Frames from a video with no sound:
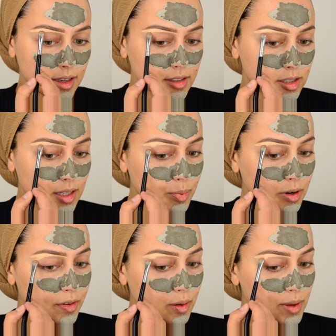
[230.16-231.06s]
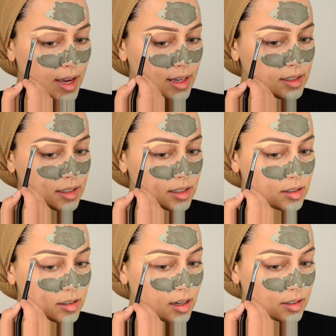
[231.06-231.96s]
It's the perfect base.
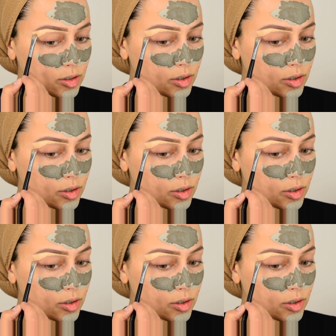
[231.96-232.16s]
It's not